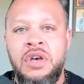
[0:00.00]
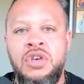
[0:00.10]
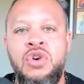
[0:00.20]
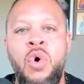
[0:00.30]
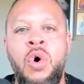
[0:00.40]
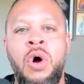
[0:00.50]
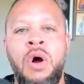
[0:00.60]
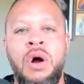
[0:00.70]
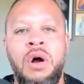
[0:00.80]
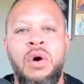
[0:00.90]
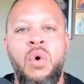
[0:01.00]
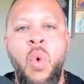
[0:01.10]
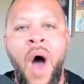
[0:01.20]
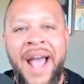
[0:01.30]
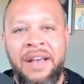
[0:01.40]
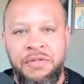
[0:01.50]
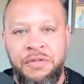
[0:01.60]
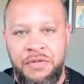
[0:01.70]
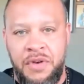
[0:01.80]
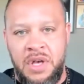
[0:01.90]
your
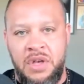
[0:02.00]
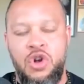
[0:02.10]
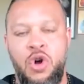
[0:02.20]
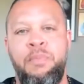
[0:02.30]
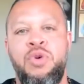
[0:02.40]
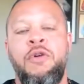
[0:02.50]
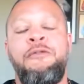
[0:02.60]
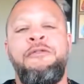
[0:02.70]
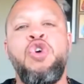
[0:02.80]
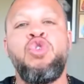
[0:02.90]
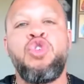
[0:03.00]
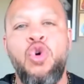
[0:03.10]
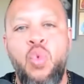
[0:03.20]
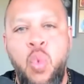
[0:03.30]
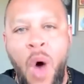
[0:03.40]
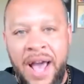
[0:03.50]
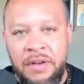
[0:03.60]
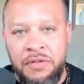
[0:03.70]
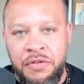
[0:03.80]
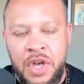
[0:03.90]
wife, your, your future
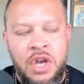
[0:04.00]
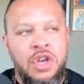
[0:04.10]
wife,